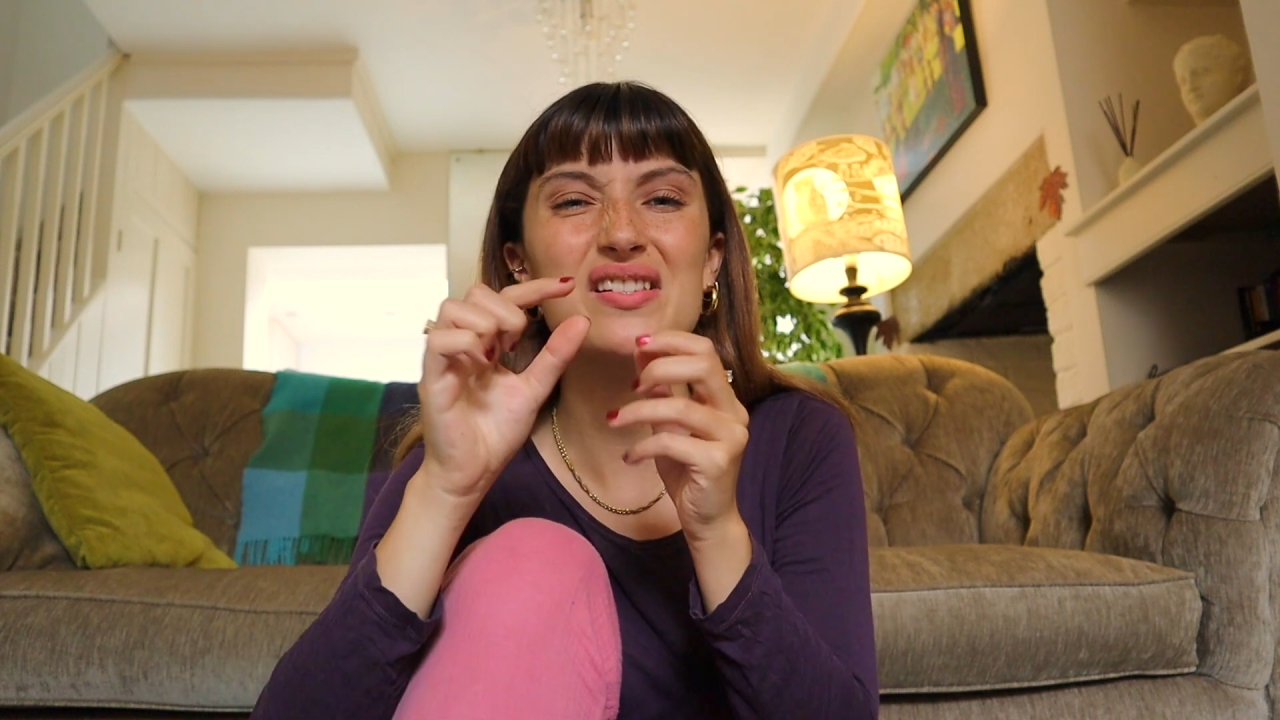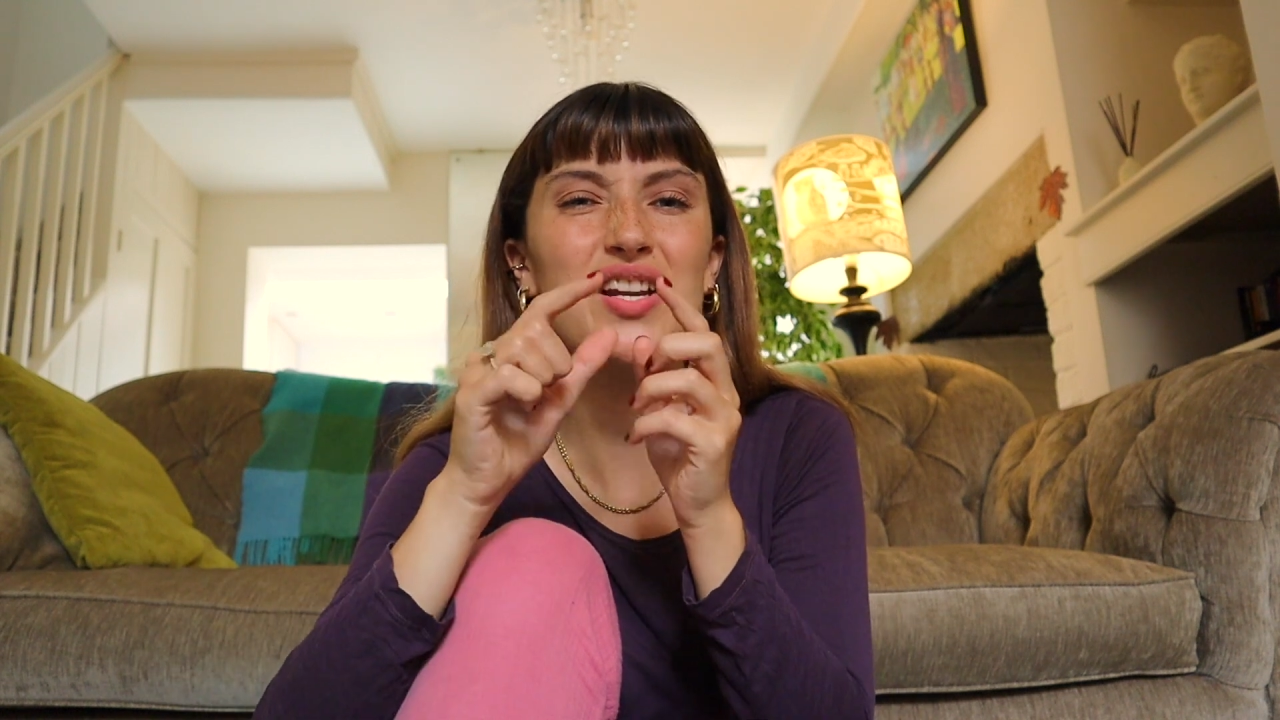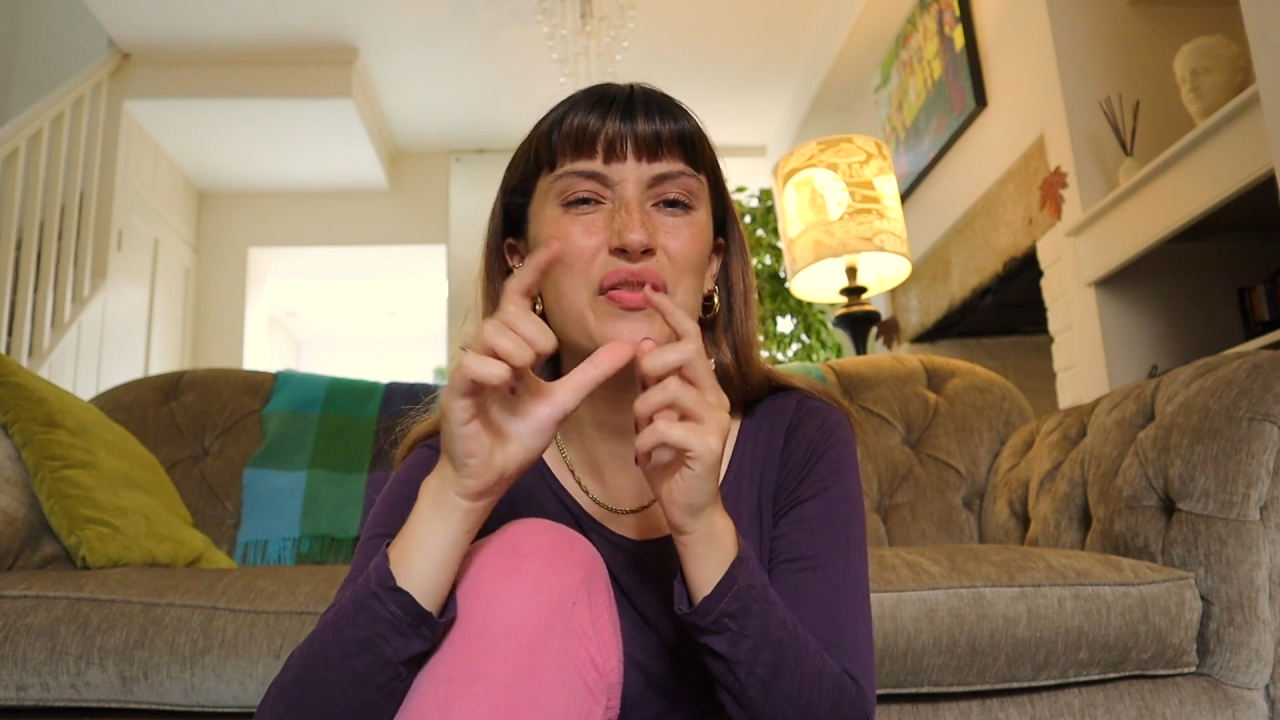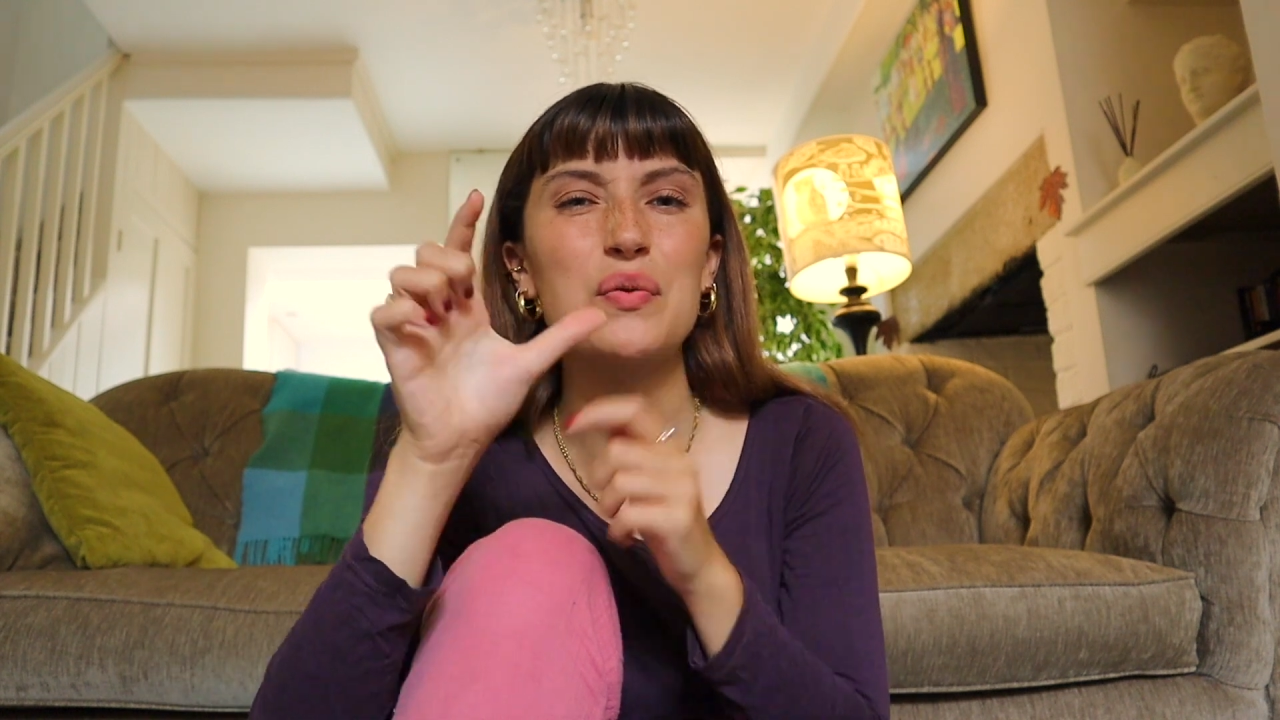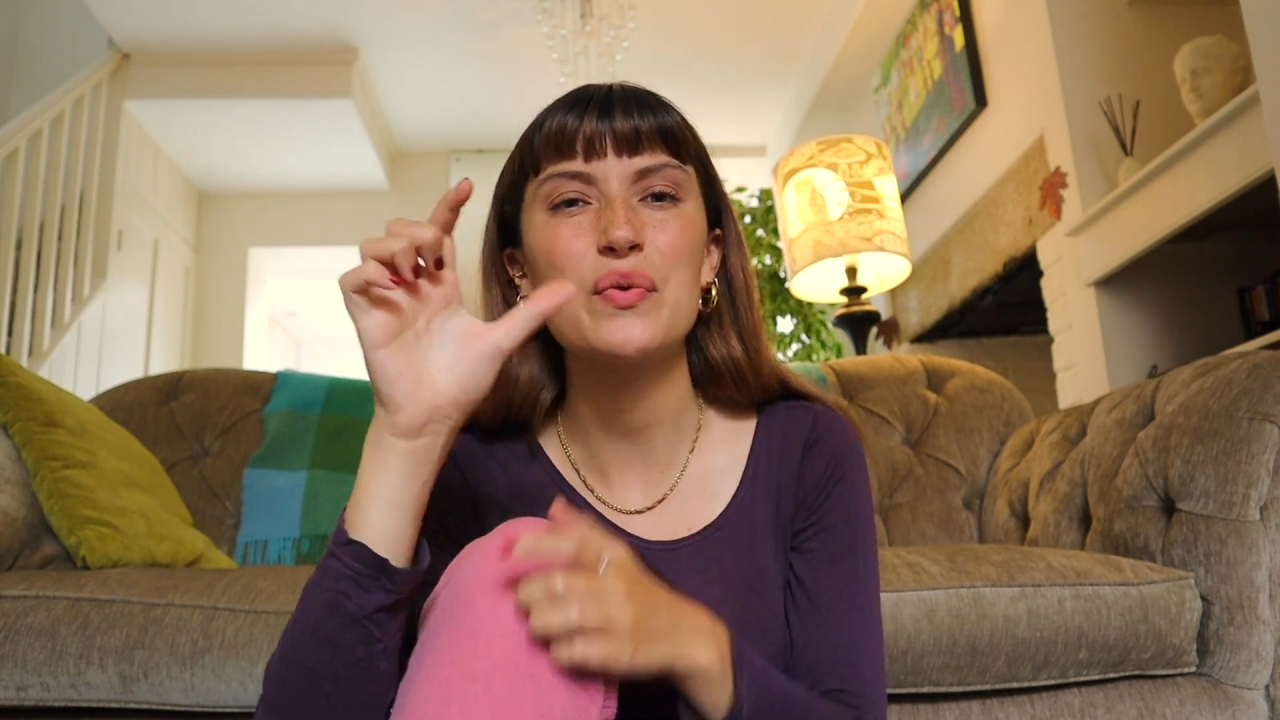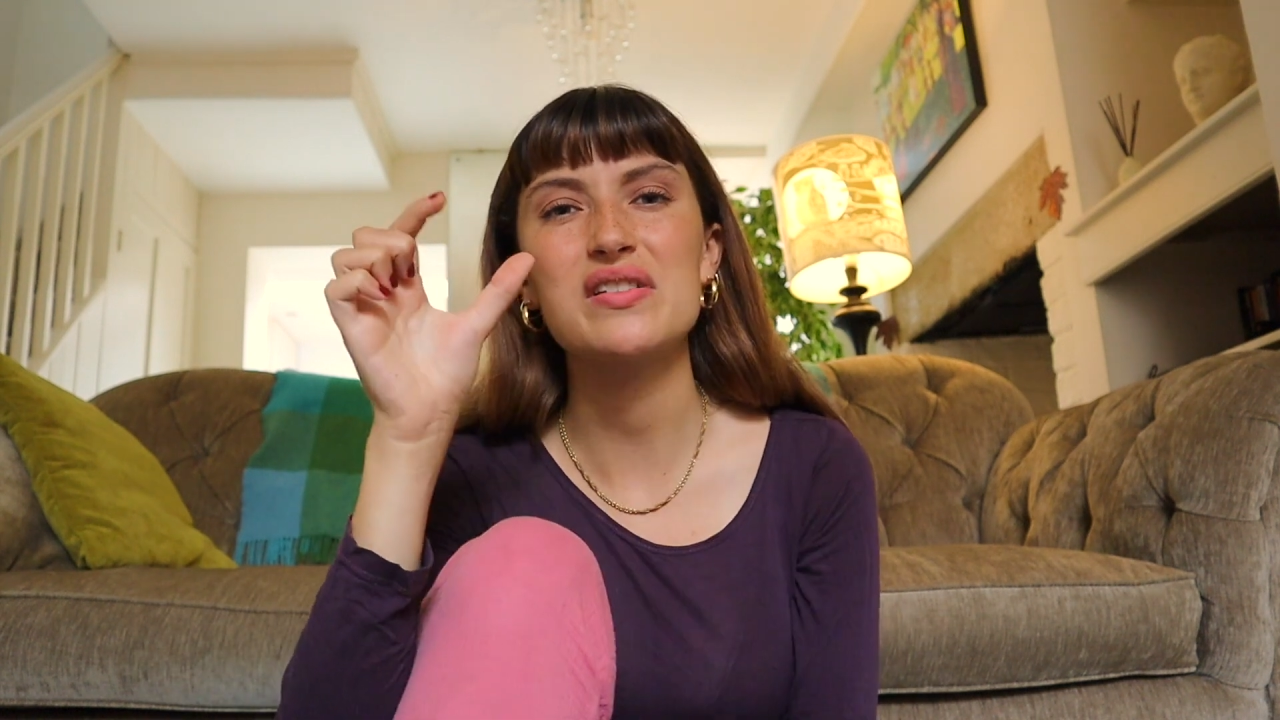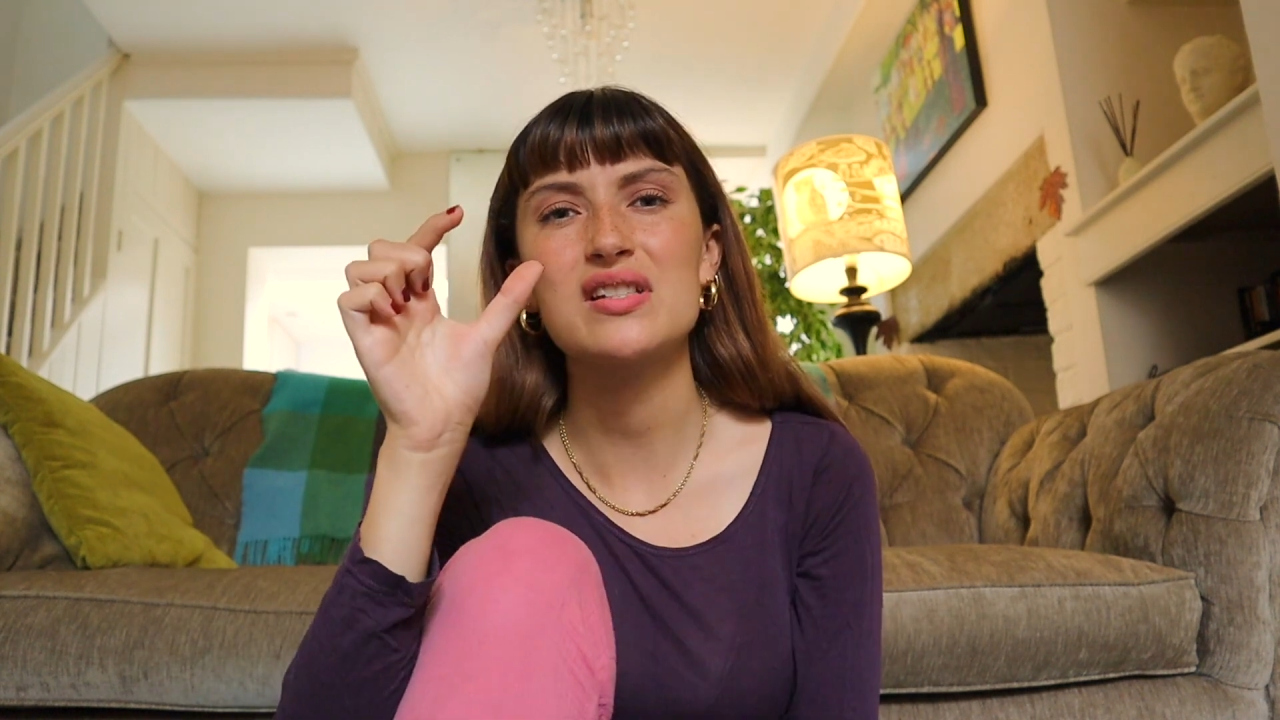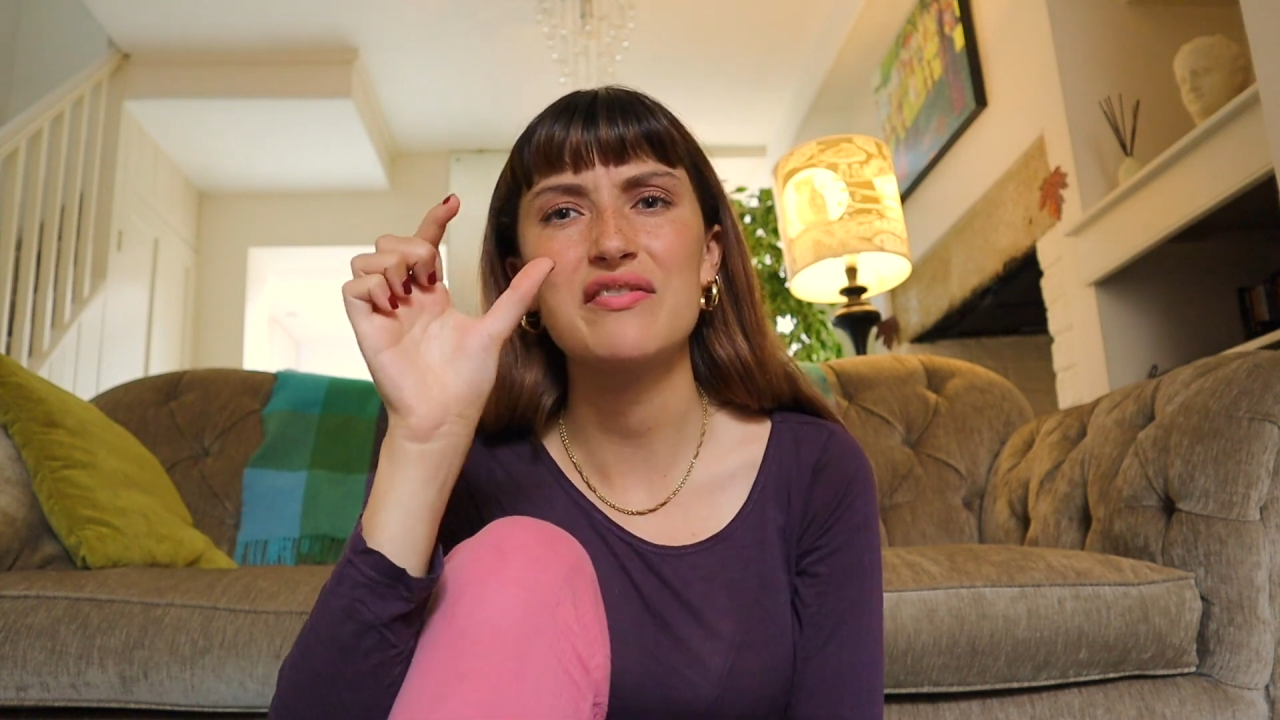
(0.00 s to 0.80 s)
there's nothing worse than